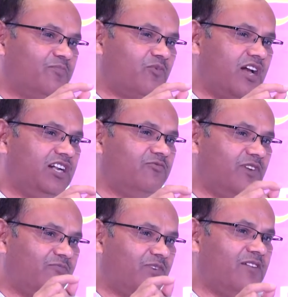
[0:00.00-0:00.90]

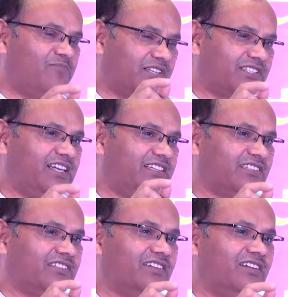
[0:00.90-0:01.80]
0.15 percent
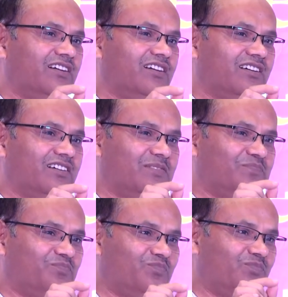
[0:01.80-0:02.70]

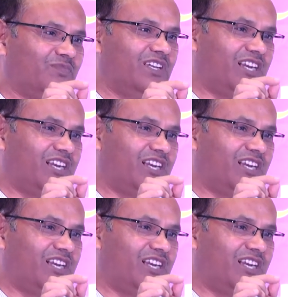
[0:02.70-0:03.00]
um,